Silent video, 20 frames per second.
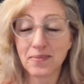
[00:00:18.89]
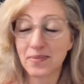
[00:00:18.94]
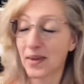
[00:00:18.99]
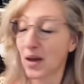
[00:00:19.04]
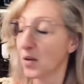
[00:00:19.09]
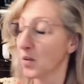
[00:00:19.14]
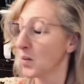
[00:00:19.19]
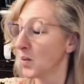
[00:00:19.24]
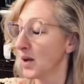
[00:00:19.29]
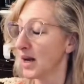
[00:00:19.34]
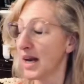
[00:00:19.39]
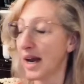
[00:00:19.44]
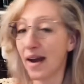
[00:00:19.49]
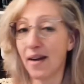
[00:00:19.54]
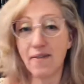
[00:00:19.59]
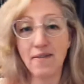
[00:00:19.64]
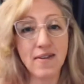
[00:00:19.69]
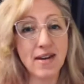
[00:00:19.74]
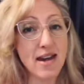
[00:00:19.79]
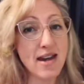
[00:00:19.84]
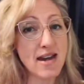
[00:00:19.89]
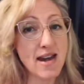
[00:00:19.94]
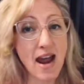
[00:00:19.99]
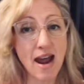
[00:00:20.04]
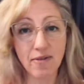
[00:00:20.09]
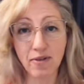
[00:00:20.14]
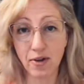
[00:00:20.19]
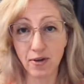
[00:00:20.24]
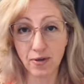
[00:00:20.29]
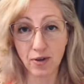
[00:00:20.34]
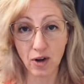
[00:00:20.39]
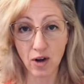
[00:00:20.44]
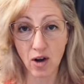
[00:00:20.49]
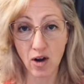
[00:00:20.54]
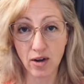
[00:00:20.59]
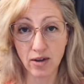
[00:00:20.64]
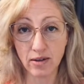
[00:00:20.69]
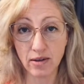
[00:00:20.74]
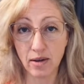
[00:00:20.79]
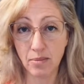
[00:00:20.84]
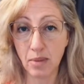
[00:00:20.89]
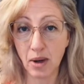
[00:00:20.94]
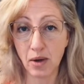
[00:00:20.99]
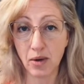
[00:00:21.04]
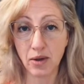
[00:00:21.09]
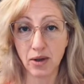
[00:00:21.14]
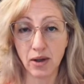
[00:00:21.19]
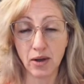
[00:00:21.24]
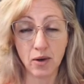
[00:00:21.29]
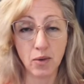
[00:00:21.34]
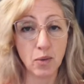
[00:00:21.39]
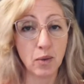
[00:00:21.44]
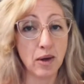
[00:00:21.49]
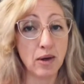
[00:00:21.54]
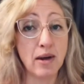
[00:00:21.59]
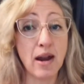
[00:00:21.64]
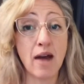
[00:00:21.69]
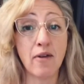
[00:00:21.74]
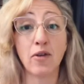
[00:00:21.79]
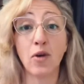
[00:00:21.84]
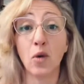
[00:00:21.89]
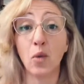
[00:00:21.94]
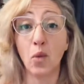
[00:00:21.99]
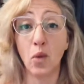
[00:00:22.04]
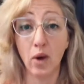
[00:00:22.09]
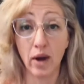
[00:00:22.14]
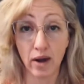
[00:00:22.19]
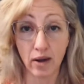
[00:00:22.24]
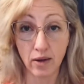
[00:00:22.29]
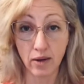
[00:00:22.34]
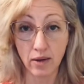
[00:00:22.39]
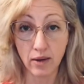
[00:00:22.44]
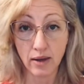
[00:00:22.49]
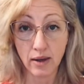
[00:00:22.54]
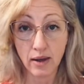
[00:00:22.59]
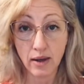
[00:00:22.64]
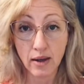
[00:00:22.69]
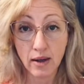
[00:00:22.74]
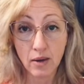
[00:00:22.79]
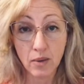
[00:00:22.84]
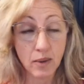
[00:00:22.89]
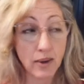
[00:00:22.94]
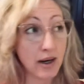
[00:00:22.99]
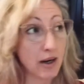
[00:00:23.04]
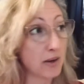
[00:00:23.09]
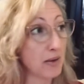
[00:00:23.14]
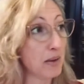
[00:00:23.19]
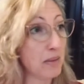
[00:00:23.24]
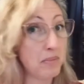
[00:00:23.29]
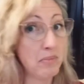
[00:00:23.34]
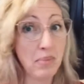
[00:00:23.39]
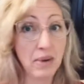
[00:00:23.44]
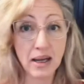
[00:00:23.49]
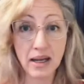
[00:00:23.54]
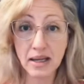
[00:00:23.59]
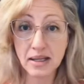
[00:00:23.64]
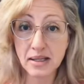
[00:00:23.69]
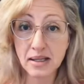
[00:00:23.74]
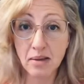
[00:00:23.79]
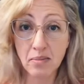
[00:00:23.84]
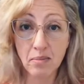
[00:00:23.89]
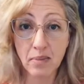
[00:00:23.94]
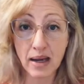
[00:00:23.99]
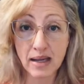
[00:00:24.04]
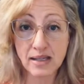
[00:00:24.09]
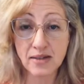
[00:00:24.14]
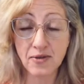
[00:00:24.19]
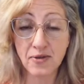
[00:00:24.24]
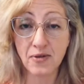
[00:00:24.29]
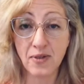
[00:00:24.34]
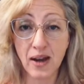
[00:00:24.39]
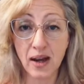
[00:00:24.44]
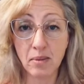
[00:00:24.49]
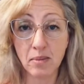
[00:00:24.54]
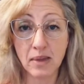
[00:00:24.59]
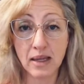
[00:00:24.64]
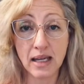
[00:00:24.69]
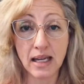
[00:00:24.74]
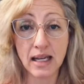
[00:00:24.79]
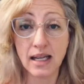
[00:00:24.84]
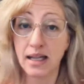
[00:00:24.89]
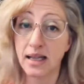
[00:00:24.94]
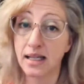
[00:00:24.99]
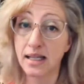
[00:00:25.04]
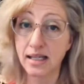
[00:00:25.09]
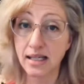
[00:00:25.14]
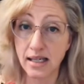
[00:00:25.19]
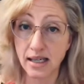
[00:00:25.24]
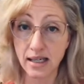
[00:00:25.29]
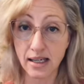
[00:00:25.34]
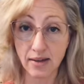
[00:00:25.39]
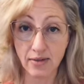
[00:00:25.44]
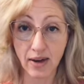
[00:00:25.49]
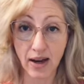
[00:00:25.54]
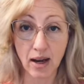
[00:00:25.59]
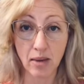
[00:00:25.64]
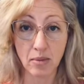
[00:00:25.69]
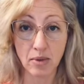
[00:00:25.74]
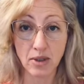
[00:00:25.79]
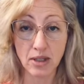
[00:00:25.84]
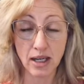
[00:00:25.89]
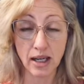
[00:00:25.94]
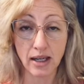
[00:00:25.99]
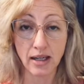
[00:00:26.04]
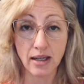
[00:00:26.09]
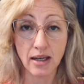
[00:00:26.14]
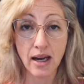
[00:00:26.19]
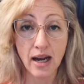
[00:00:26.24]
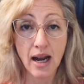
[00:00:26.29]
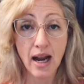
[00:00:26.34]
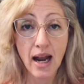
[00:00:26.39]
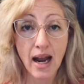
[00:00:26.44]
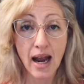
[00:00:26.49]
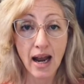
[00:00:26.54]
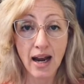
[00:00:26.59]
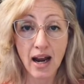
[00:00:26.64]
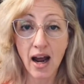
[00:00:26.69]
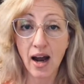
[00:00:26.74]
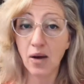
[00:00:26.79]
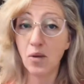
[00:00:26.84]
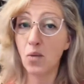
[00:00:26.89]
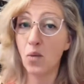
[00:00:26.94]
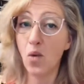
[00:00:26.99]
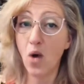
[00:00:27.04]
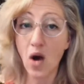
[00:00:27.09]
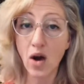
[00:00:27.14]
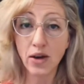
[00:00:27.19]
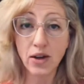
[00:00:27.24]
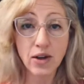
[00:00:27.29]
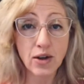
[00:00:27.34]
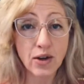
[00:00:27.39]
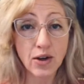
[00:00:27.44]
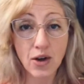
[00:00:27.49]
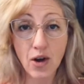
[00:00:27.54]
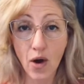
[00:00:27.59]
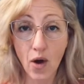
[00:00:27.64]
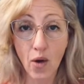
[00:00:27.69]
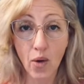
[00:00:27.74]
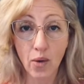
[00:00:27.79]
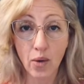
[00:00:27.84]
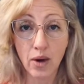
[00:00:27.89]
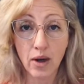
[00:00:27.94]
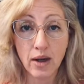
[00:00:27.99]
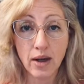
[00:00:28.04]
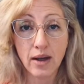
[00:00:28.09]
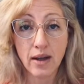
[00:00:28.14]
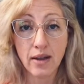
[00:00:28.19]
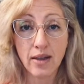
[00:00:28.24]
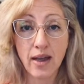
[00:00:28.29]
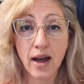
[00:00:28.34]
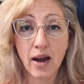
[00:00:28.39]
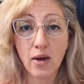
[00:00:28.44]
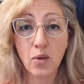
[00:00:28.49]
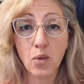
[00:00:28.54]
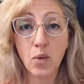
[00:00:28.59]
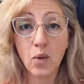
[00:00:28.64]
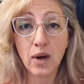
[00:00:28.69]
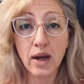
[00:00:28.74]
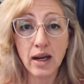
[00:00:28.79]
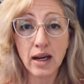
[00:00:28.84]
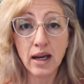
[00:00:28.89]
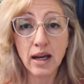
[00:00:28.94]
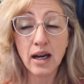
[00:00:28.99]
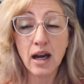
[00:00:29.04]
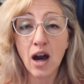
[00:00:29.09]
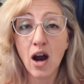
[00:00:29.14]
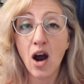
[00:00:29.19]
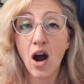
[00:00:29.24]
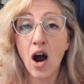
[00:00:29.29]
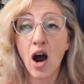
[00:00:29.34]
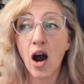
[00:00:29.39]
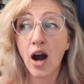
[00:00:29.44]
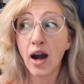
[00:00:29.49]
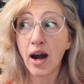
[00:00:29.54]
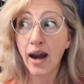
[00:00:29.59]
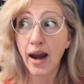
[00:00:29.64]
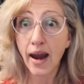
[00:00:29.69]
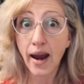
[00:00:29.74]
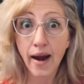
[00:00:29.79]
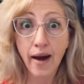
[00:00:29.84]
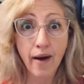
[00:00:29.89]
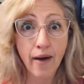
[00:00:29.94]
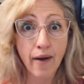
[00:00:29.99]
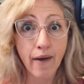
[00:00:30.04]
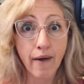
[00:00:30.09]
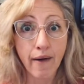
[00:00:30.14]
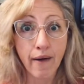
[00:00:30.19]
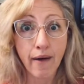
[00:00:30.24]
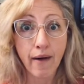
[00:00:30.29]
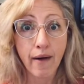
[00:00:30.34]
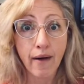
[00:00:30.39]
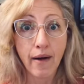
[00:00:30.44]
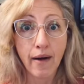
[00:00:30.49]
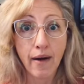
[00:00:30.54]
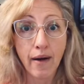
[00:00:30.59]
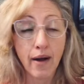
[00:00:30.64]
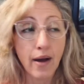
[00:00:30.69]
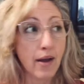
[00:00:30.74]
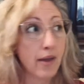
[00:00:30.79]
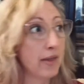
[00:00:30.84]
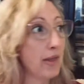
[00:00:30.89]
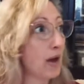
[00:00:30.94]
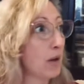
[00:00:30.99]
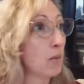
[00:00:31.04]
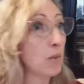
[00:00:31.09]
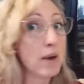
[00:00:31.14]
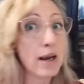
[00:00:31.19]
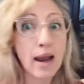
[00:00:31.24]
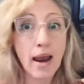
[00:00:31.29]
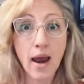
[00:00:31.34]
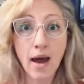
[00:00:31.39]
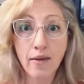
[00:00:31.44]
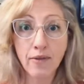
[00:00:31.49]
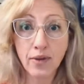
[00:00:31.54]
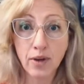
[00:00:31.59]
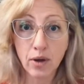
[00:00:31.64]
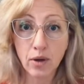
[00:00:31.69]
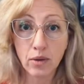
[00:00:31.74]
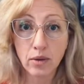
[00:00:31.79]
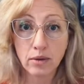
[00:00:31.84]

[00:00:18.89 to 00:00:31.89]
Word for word: We have never forgotten about you. We never will. We are the biggest and best family in the city of Hamilton. And I want you to know that we care, that we love you.